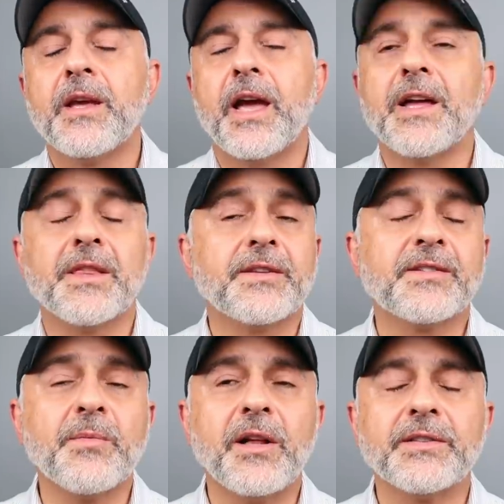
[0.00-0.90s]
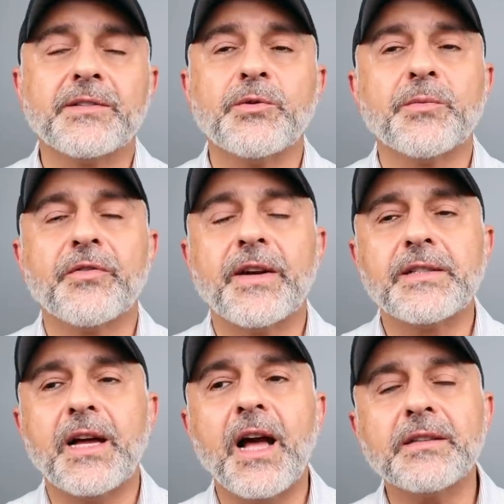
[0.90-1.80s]
and the smell is super
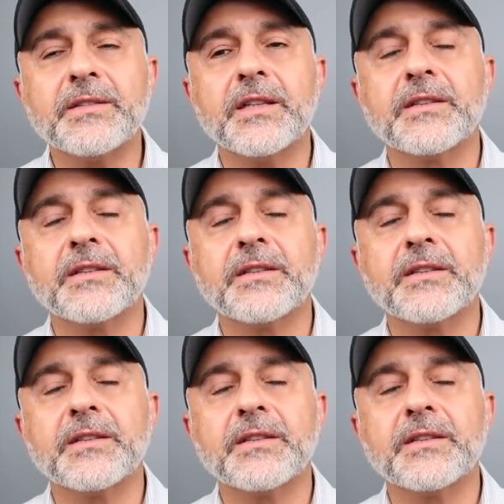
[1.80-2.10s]
fantastic.